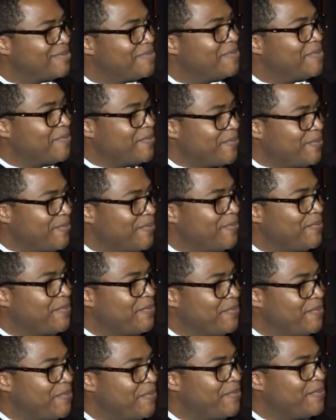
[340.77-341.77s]

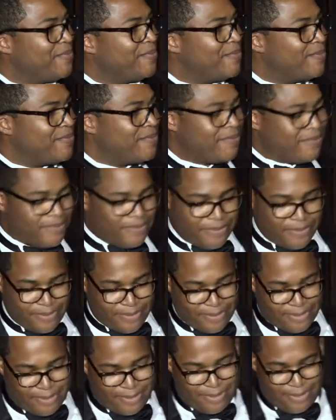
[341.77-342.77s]

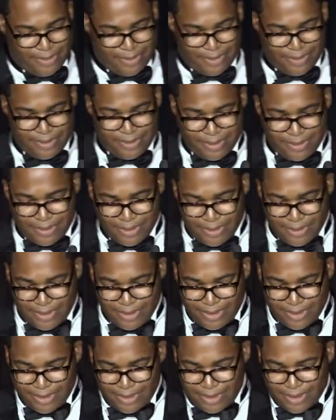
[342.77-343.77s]

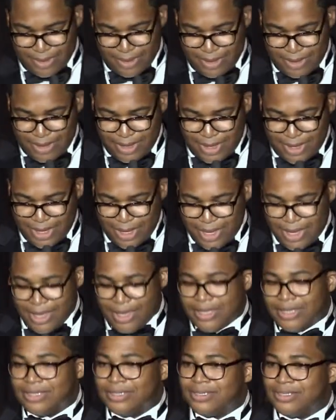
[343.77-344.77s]

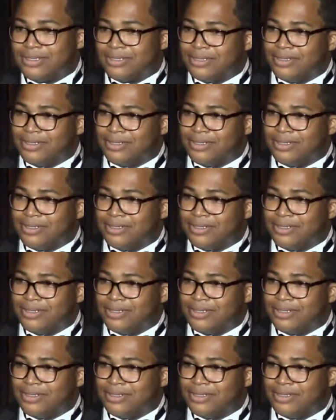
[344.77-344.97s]
Nobody speaks.